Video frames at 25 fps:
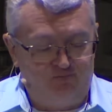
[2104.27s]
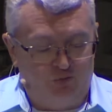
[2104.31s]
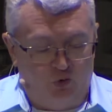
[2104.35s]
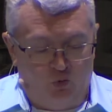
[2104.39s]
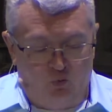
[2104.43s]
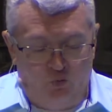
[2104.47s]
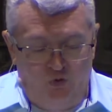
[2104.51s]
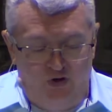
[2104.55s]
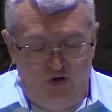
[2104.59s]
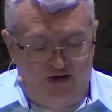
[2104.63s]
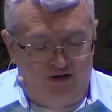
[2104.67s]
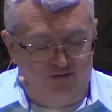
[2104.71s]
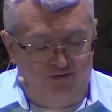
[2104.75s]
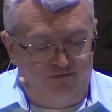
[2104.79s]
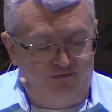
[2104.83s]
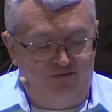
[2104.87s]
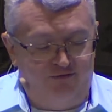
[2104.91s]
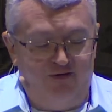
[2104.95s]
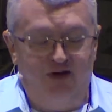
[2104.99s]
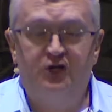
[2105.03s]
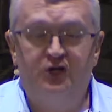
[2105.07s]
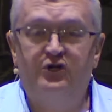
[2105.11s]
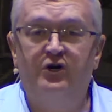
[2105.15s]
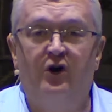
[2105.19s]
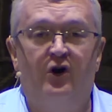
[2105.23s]
we can
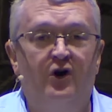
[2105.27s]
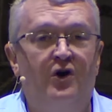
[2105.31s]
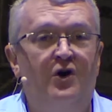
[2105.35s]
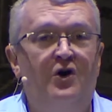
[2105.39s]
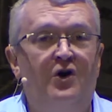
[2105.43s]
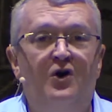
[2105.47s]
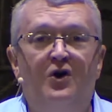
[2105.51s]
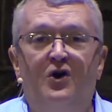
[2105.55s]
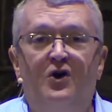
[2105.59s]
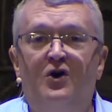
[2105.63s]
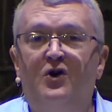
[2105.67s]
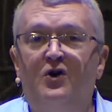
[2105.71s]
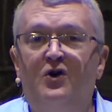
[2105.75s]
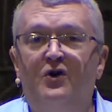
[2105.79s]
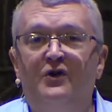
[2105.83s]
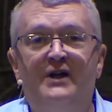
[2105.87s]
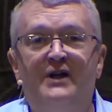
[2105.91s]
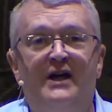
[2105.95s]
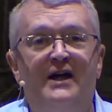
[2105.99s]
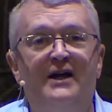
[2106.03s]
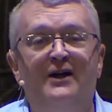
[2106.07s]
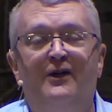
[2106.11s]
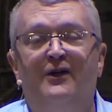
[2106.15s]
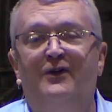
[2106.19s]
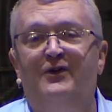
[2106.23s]
fish all
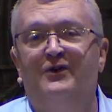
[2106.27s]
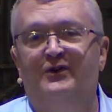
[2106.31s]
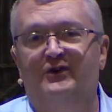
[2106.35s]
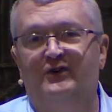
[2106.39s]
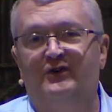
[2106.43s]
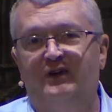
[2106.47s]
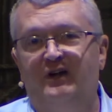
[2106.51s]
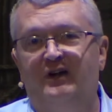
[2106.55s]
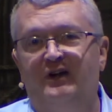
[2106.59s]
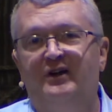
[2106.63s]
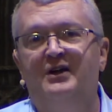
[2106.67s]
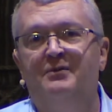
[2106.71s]
night long.